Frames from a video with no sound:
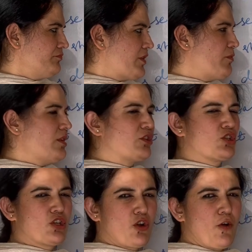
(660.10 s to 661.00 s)
a
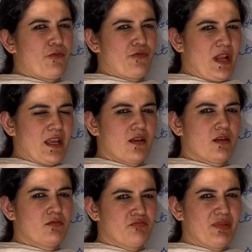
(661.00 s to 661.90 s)
mixture of like
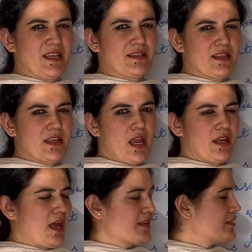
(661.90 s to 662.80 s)
basic
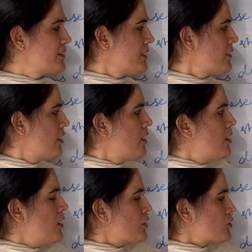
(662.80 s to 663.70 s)
and acidic,
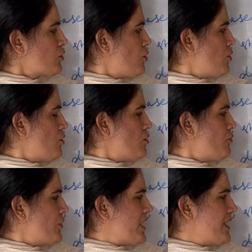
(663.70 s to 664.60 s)
so
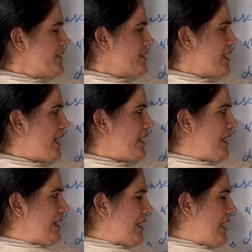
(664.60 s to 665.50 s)
we can say an
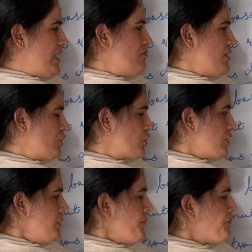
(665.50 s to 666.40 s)
alkaline
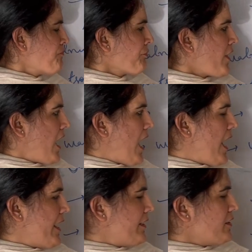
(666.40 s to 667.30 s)
mixture.
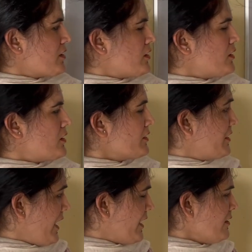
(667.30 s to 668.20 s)
And
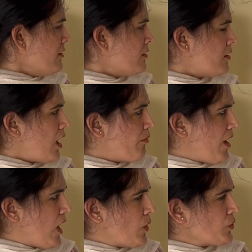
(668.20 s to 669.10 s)
then
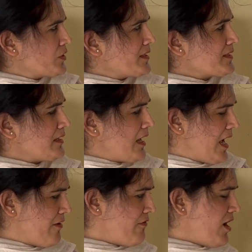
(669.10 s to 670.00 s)
about the
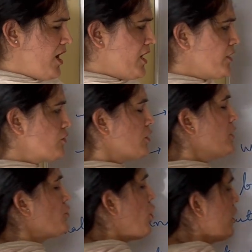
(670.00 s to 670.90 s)
saliva, is
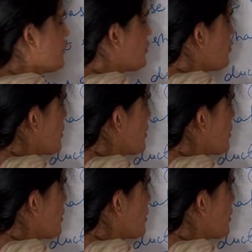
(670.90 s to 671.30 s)
it also